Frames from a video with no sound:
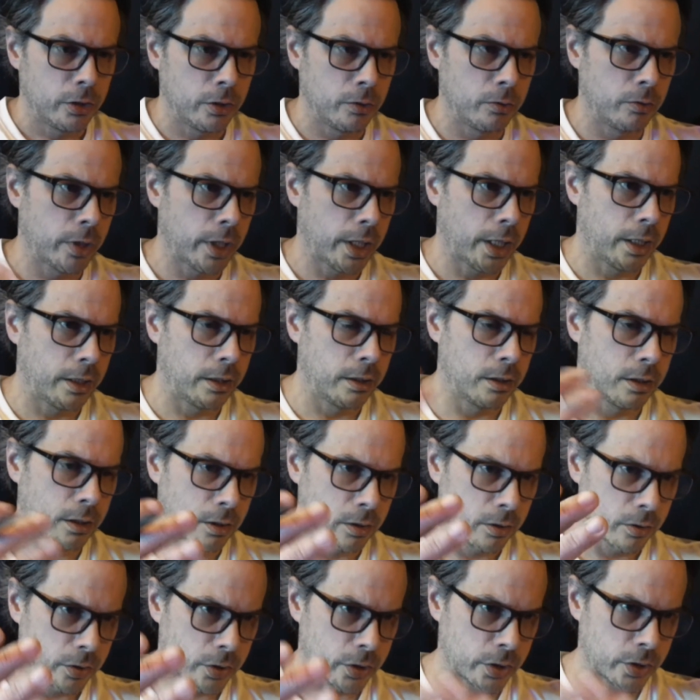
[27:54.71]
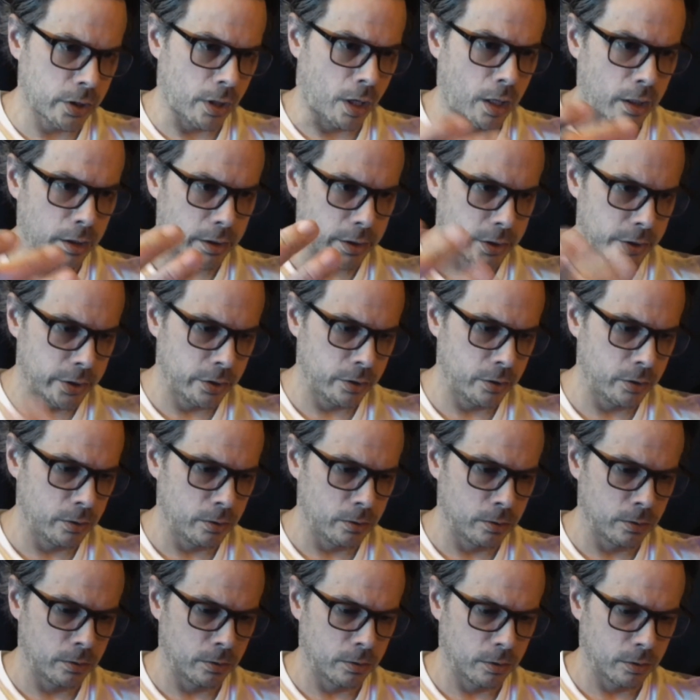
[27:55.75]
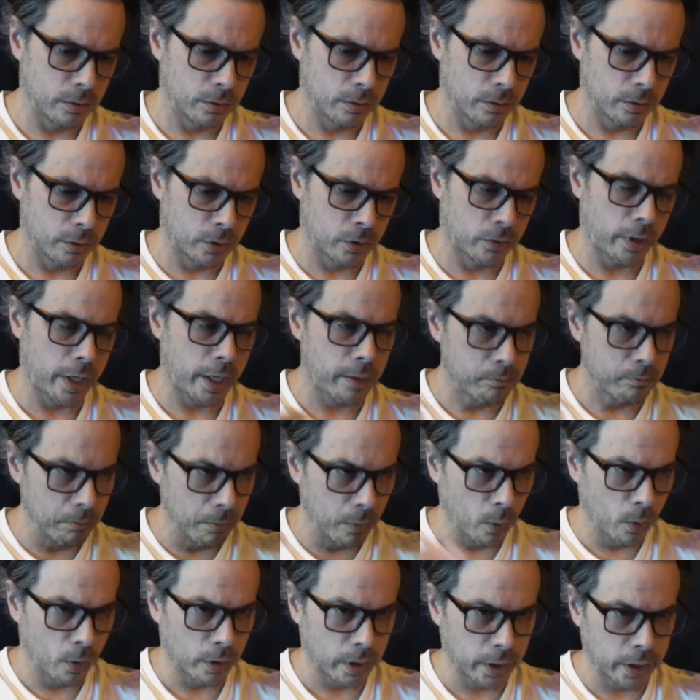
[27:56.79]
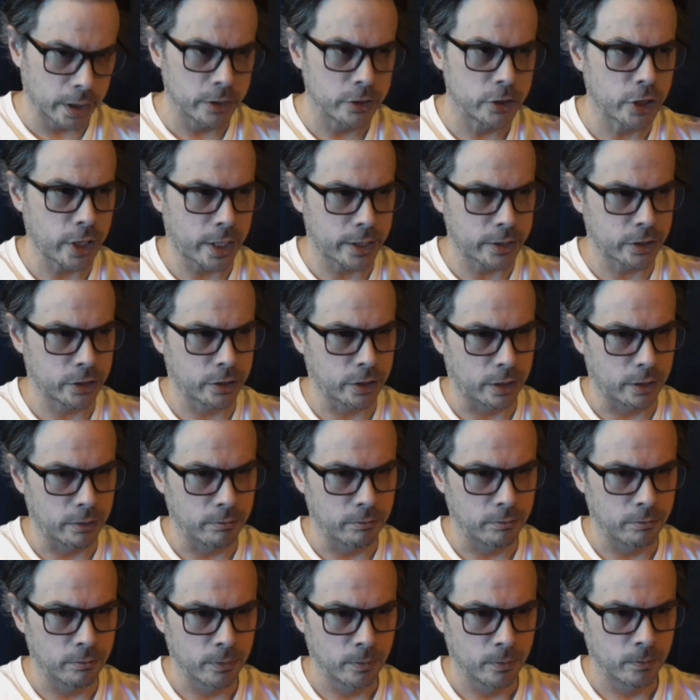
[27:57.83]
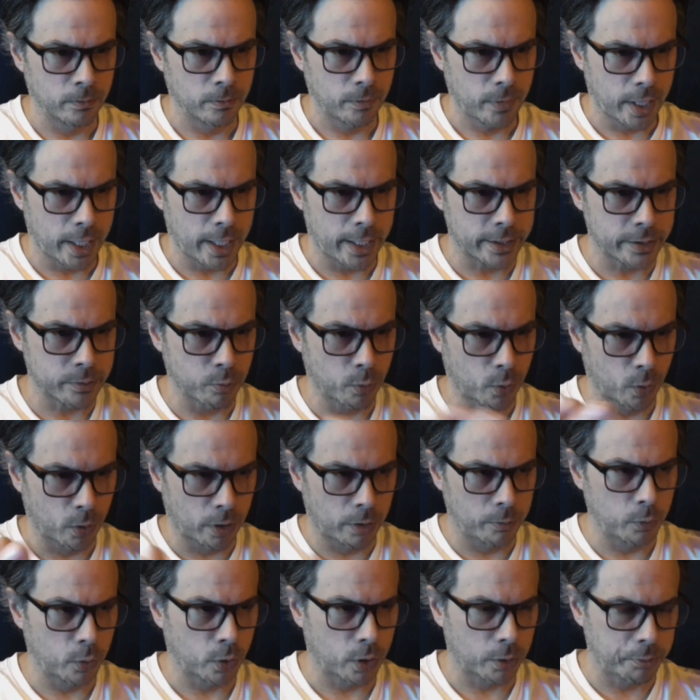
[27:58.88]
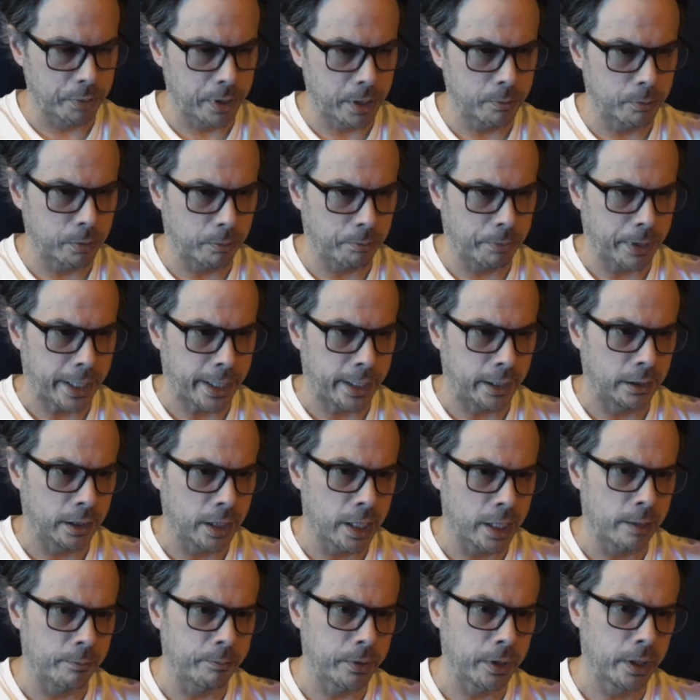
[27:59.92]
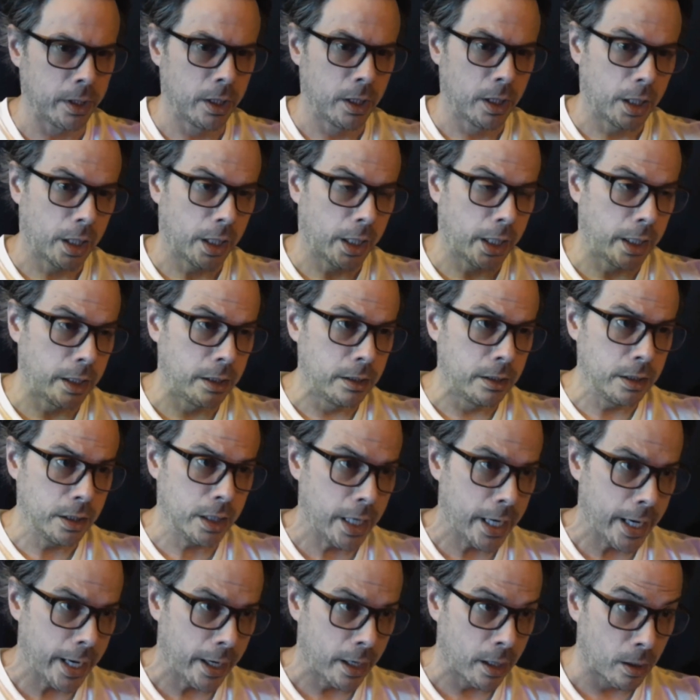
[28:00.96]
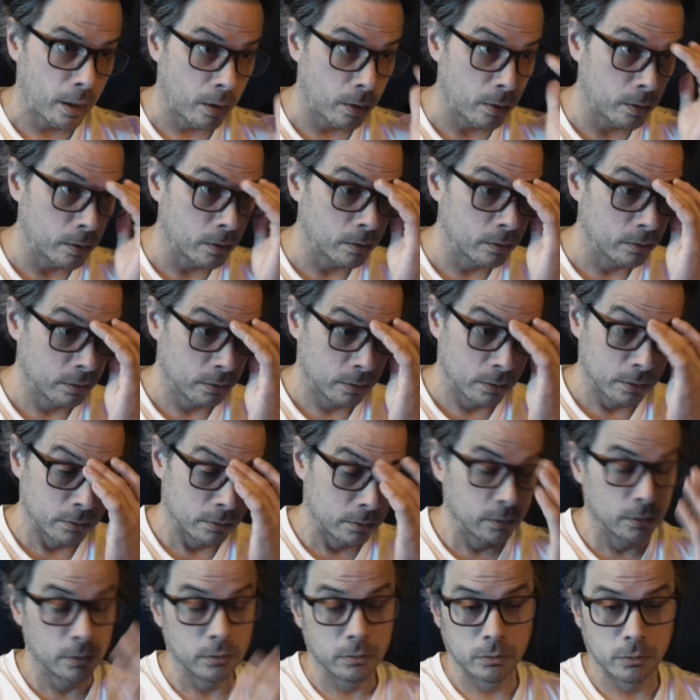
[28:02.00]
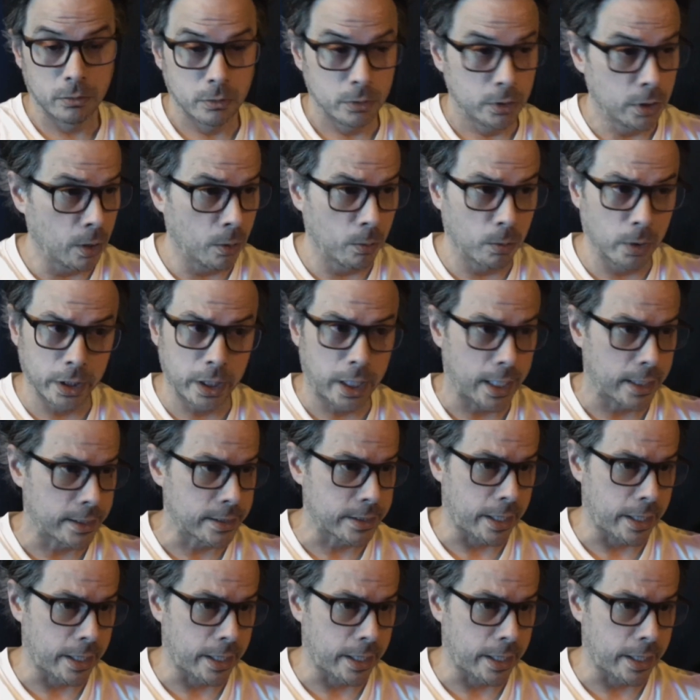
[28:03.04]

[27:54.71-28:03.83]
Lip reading: you then start to create more congestion as more and more people pile up. And now no one